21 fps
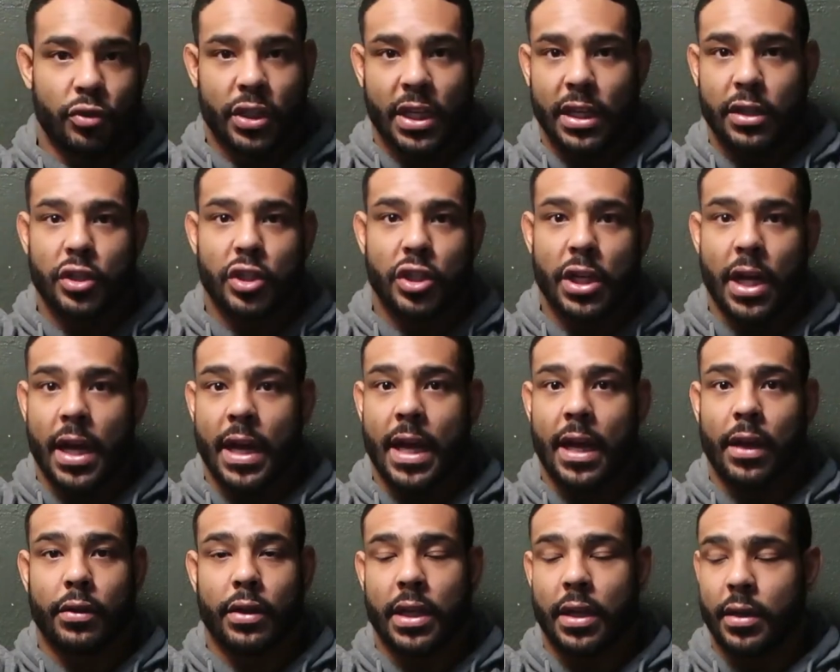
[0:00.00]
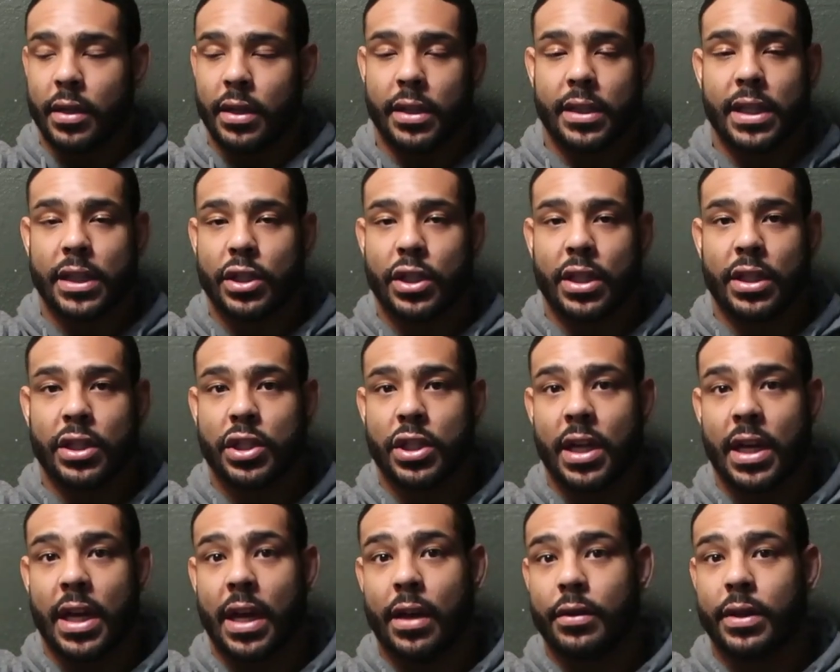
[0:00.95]
getting shot out there and your attention getting
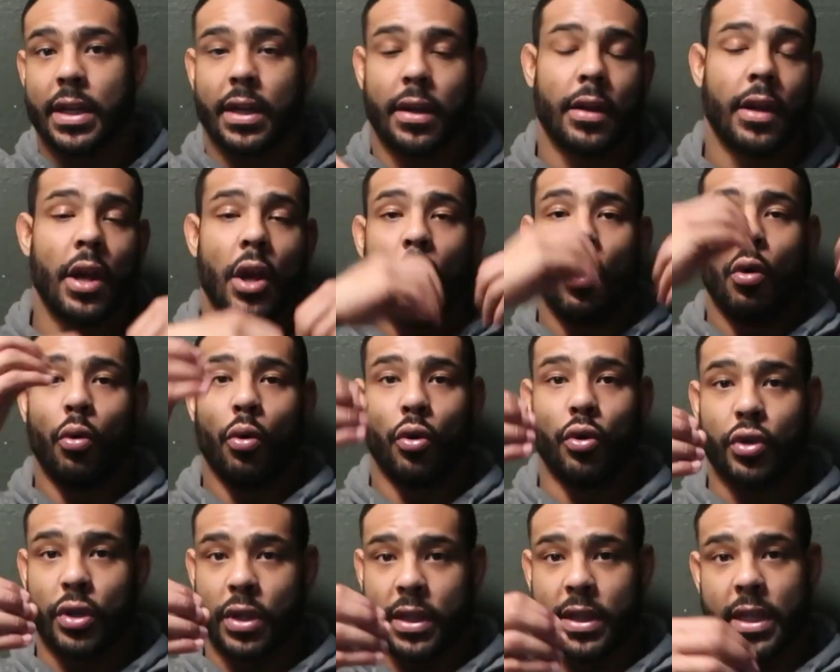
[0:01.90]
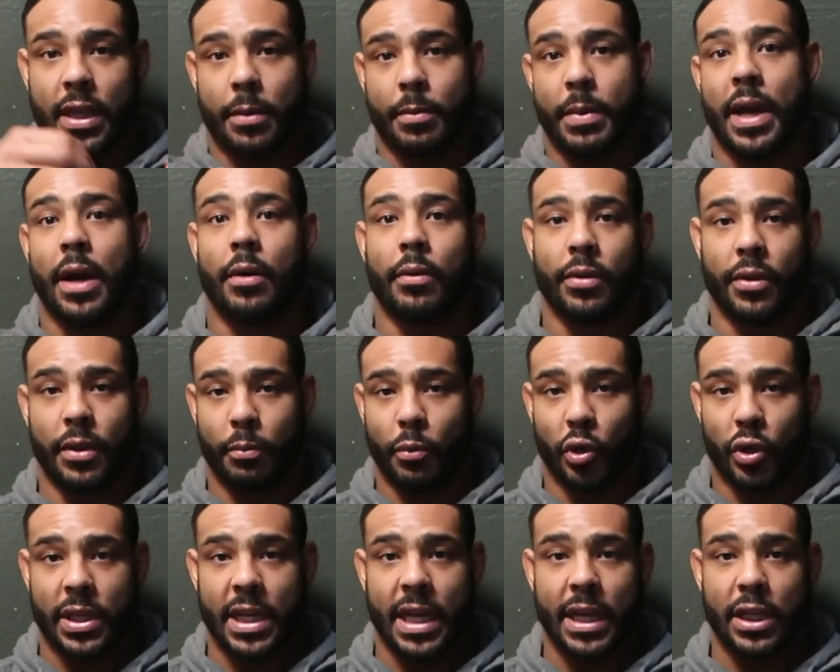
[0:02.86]
shot out there or you can think about the
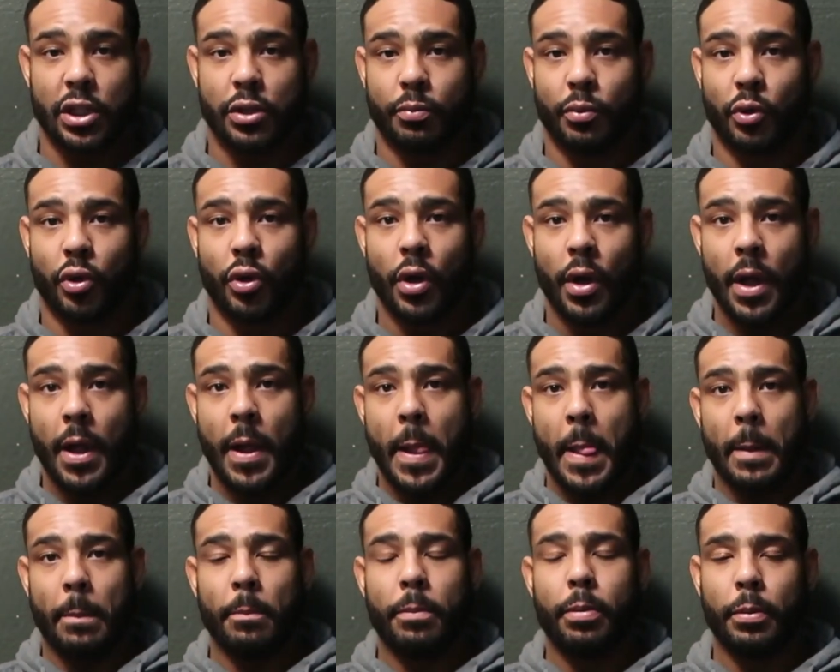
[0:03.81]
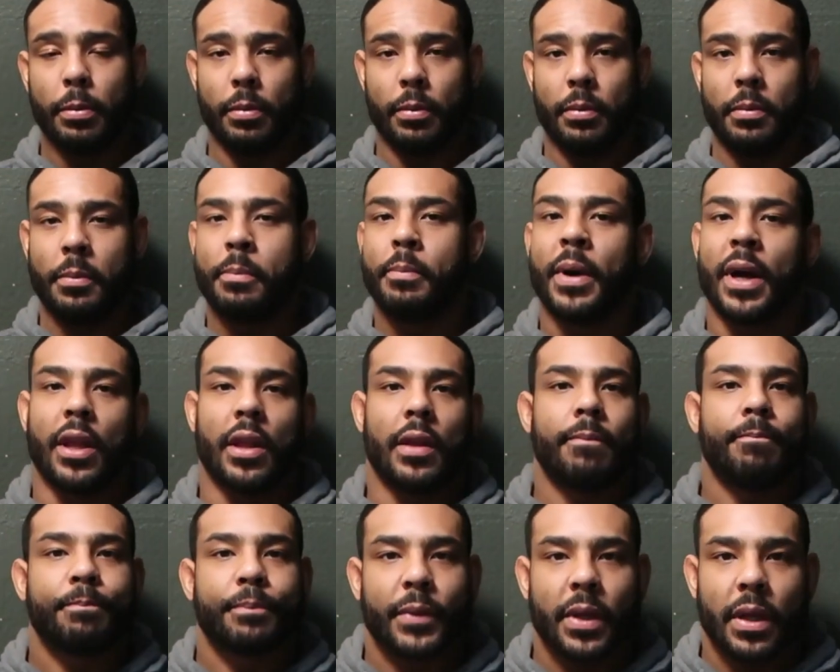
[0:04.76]
more tangible
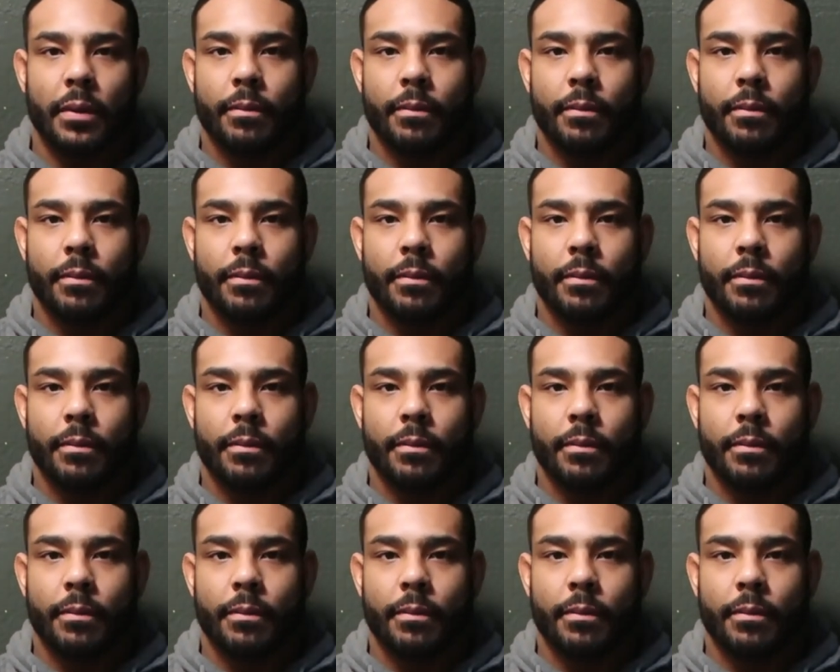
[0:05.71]
but